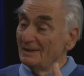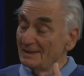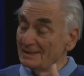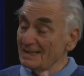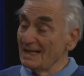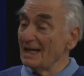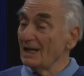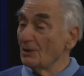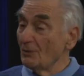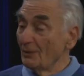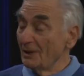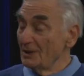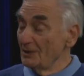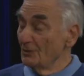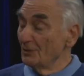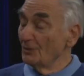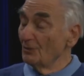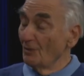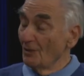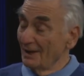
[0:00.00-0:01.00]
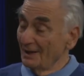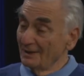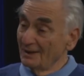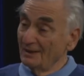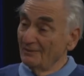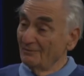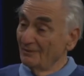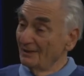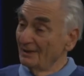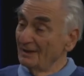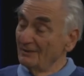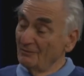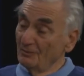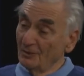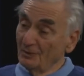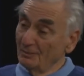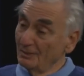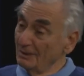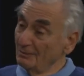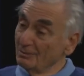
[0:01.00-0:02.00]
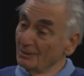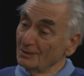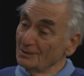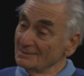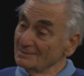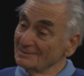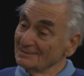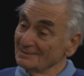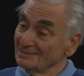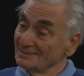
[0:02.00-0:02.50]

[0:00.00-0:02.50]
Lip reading: the takeaway you would want to leave with people?